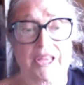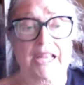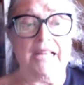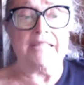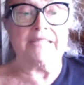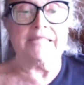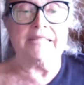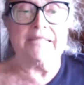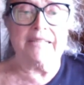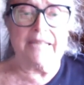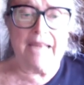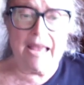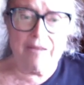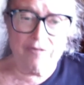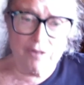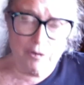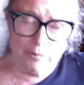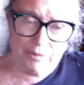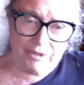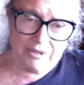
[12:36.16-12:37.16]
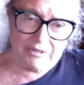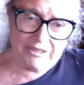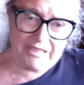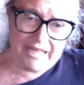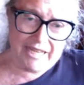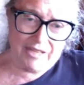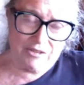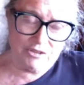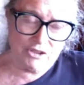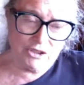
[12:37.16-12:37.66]
it's an inevitable
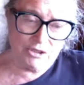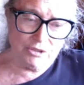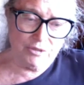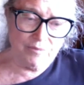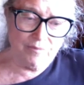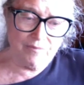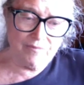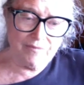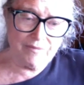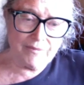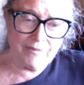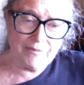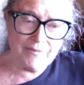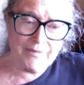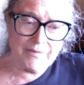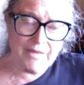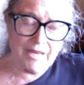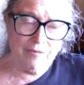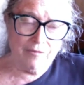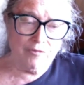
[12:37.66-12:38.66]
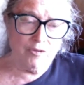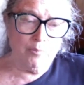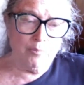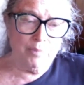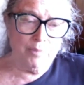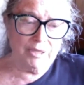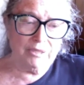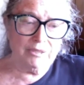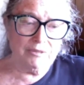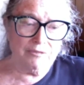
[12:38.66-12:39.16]
danger if you
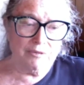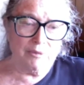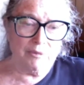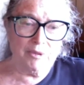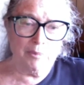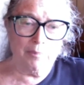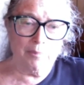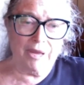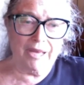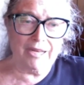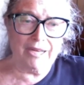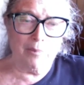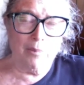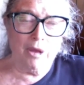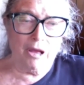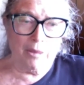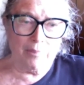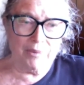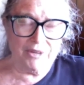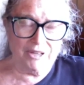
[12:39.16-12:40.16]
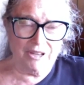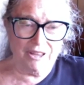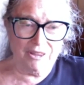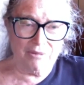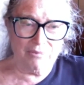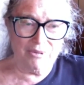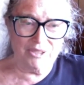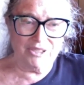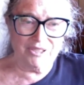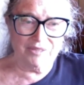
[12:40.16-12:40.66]
build from the bottom up. In other
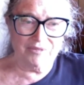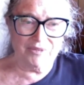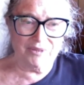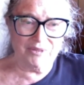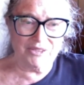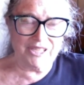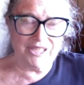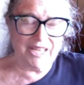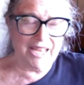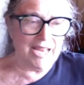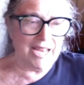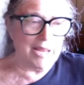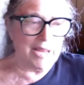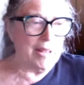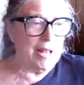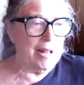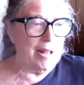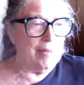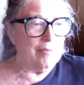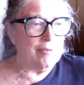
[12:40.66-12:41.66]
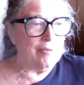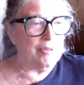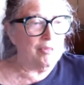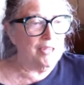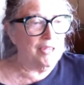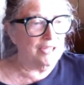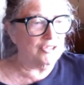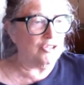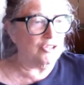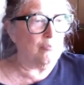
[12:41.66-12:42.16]
words, if you say, well,
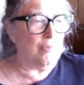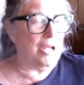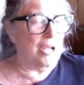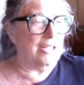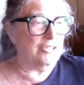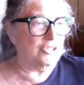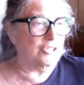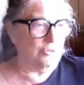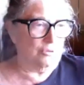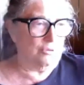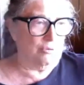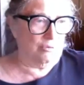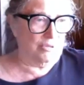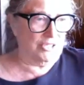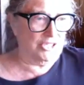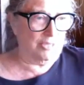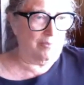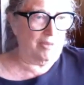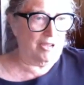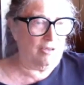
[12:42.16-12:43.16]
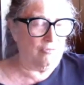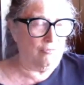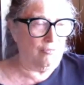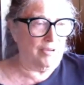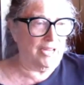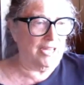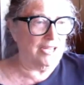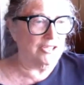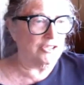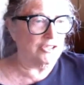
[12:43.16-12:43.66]
these are my stories about
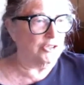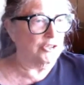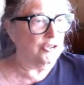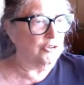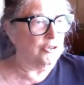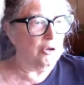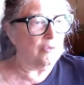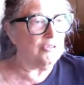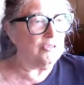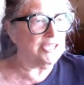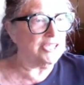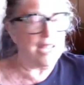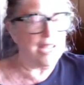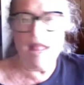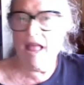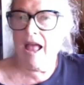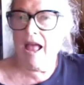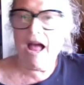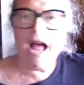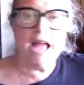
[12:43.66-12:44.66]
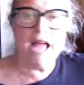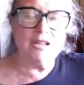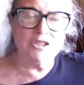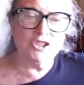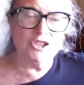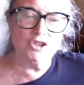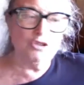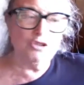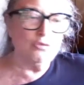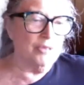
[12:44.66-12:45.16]
rings, and you don't say, I
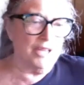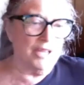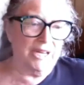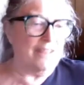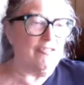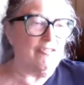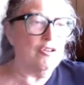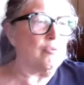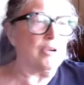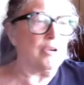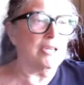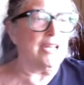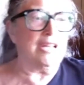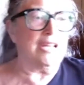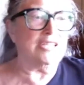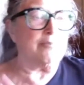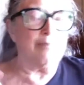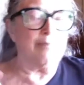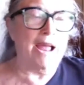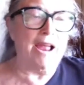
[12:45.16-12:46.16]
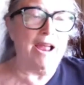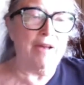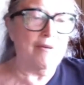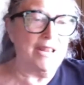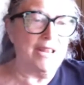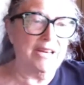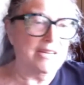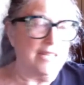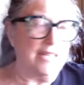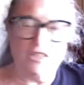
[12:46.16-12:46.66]
assume that everyone gets
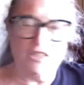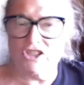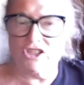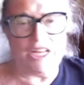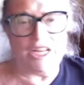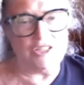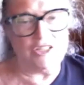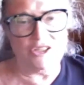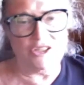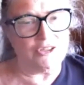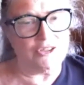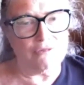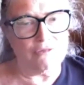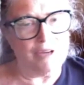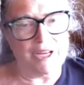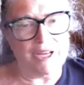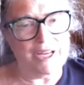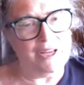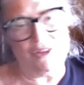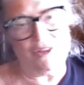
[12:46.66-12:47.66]
married and exchanges a ring in the